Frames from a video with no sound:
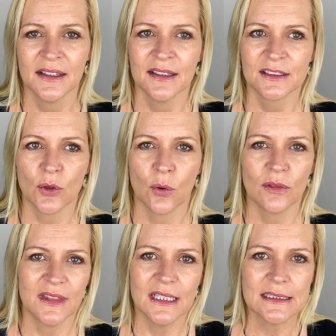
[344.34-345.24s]
So
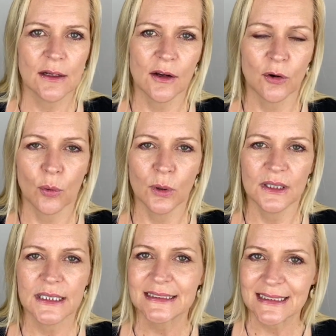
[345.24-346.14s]
these are all
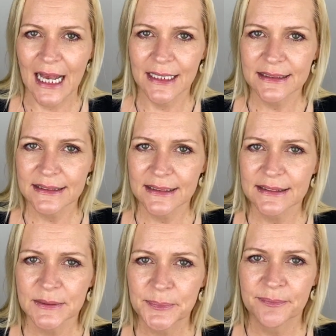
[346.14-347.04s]
the
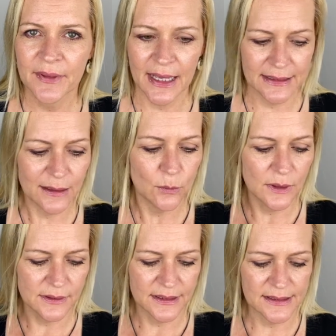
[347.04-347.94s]
statuses, and the
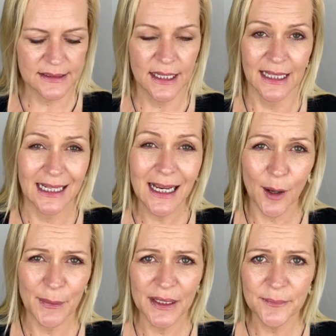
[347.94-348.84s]
order is
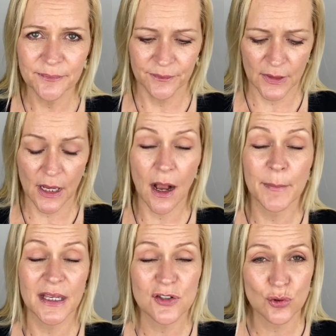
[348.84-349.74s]
incoming,
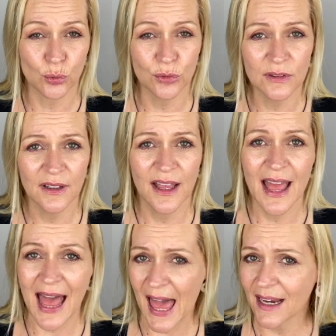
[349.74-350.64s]
coming soon,
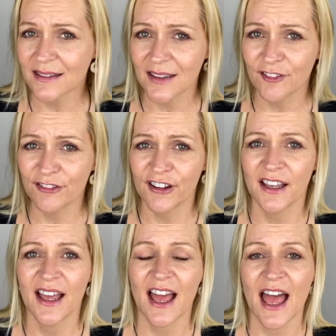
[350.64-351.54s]
active,
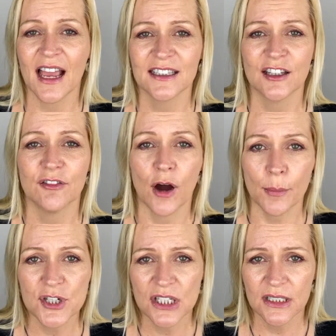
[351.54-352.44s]
active
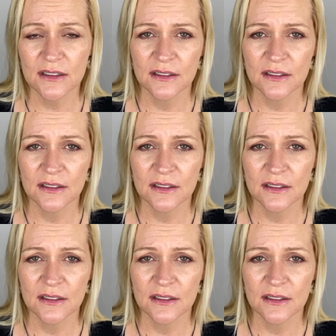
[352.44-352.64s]
option,